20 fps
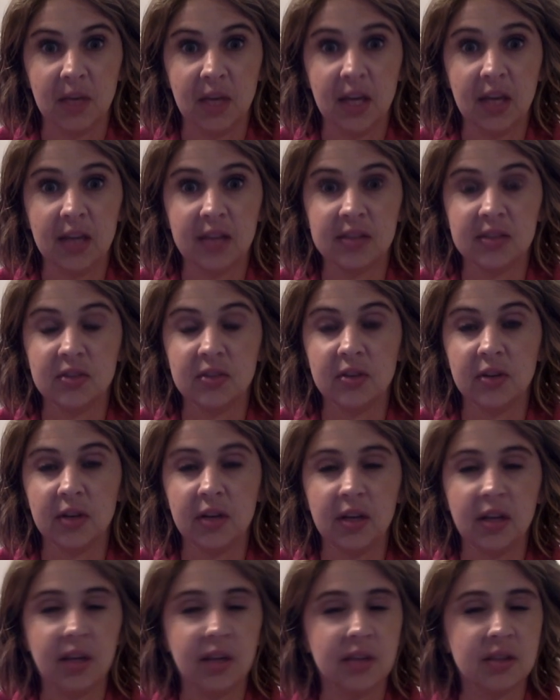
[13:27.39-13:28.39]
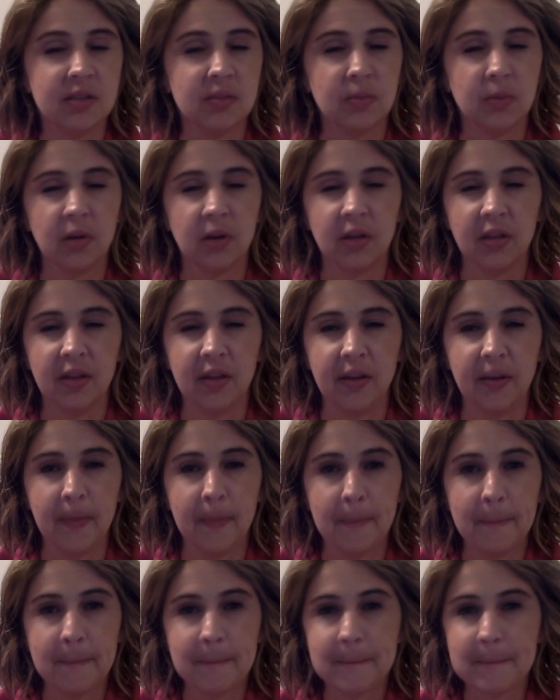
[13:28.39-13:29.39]
He is good, He is worthy.
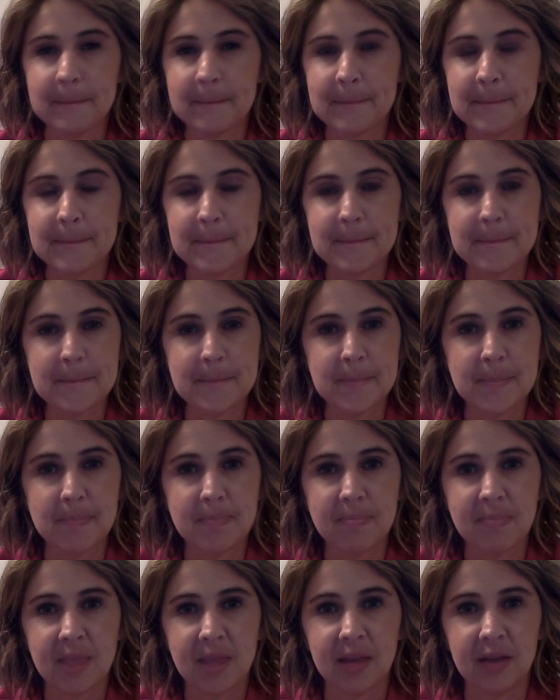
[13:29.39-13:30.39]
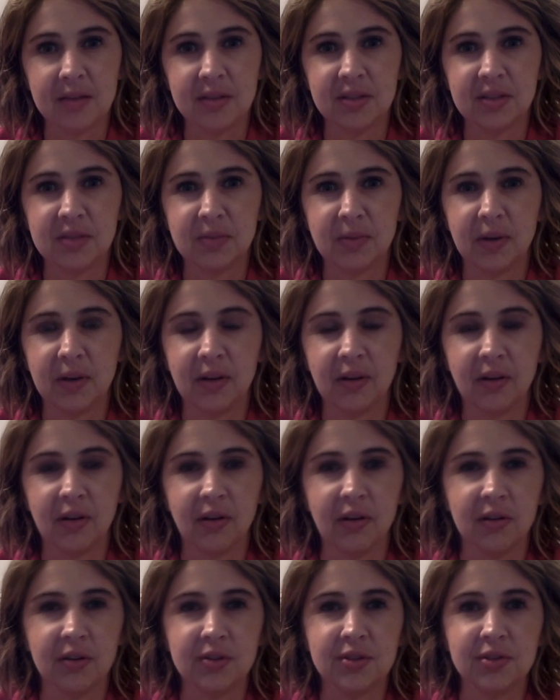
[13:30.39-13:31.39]
I just want to
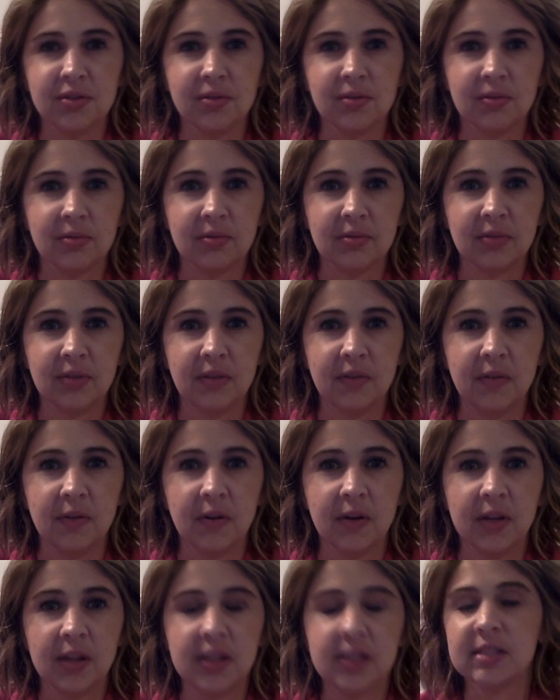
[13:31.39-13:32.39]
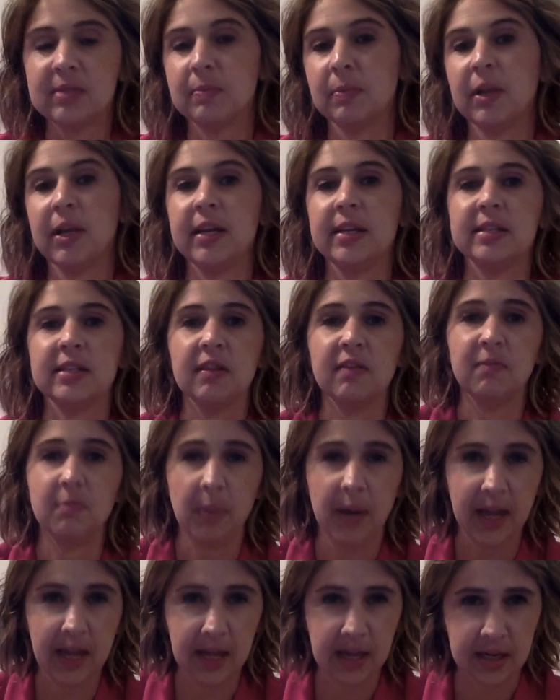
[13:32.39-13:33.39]
encourage you. If you're in this place of
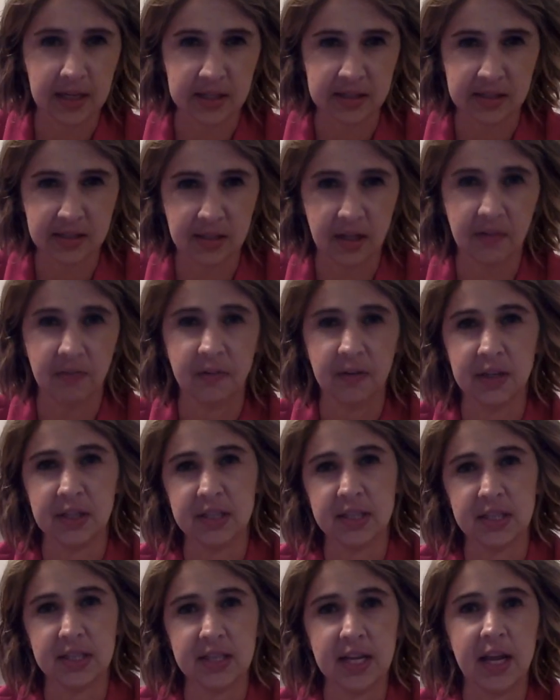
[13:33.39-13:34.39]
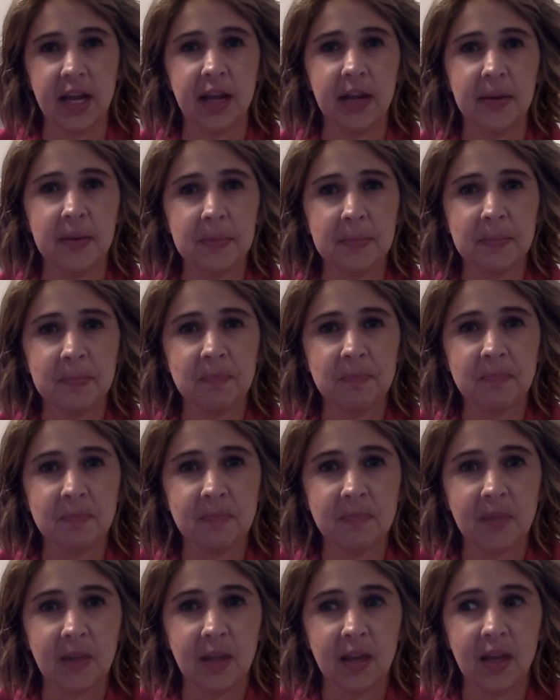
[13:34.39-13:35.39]
pain and suffering today,
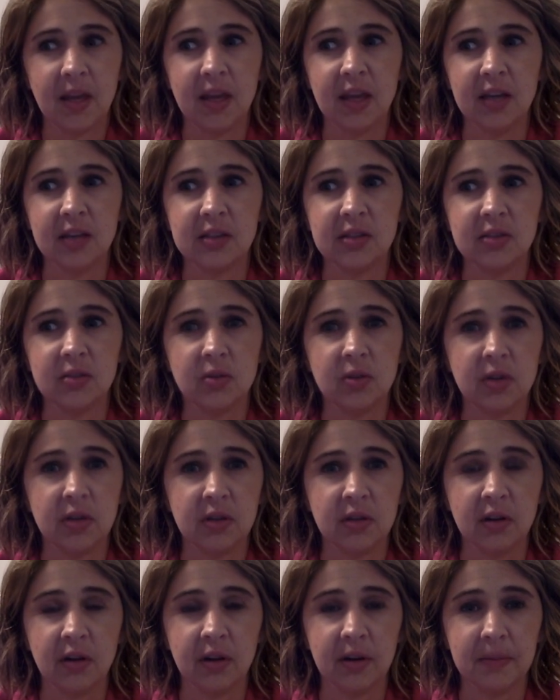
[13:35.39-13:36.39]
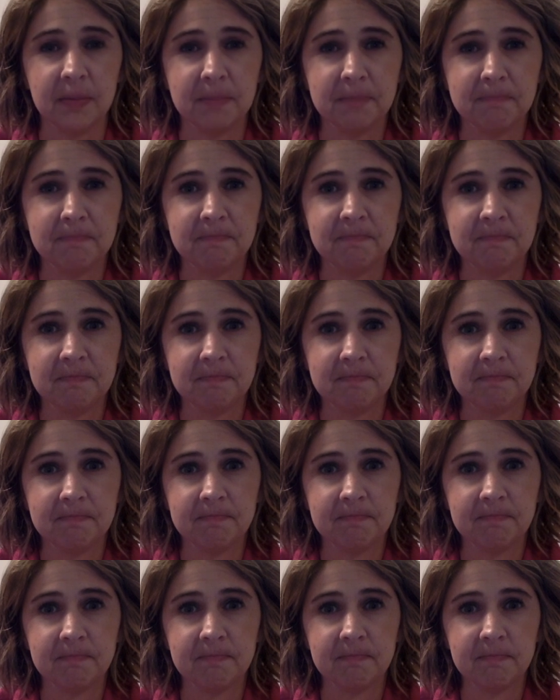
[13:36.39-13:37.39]
He is good God.
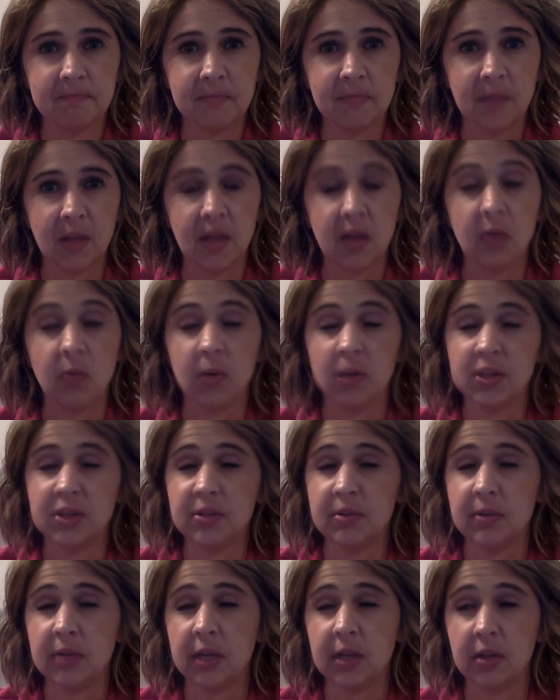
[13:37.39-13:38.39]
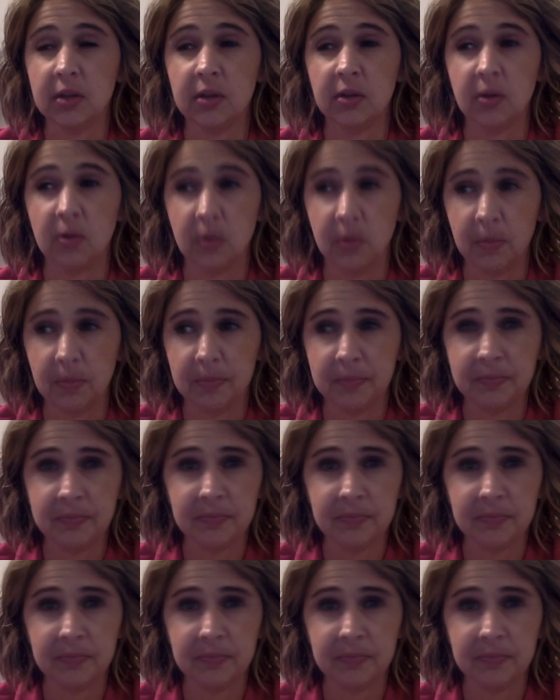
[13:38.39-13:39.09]
And He wants you healed and whole.